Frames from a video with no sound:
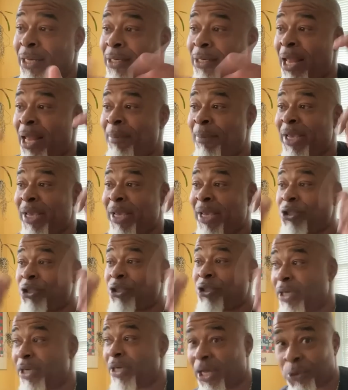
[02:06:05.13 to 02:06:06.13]
Let me hit you
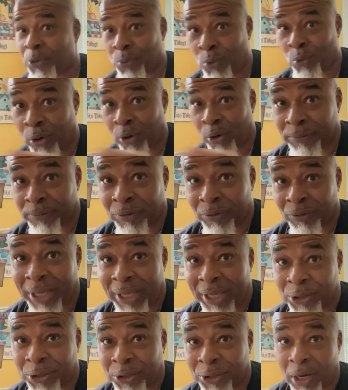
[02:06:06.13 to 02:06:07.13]
with another one.
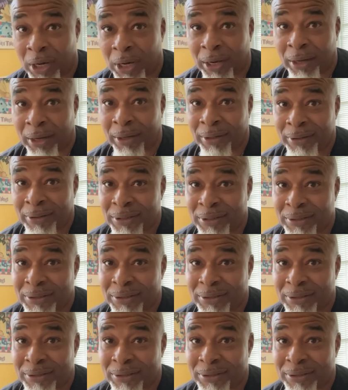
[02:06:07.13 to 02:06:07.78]
Thank you, uh,